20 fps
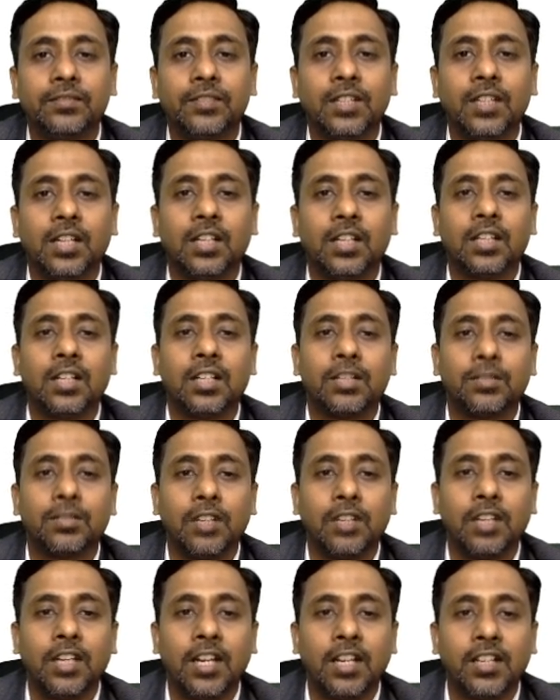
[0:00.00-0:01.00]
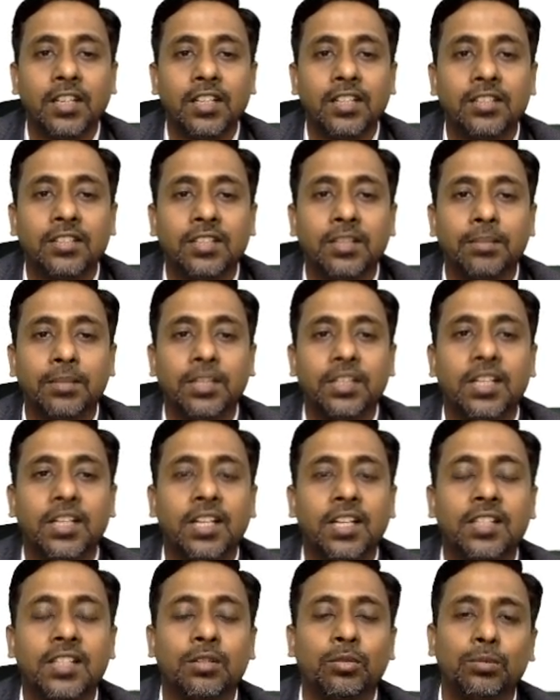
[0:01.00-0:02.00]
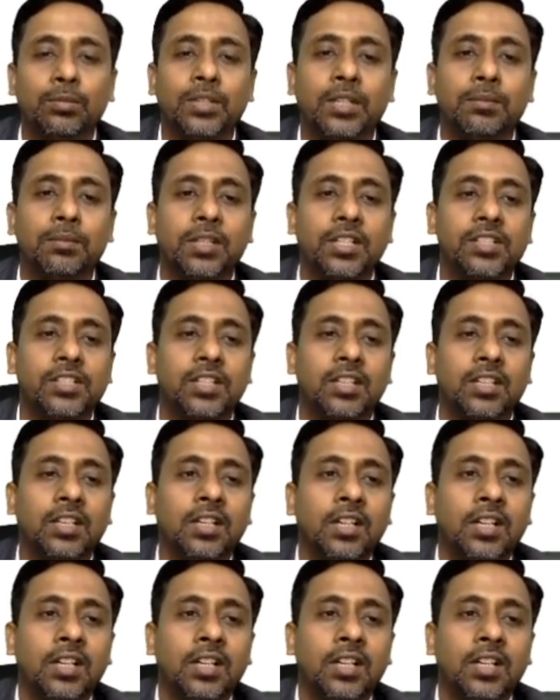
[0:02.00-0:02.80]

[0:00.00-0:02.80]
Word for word: occurs only at this temperature that is room temperature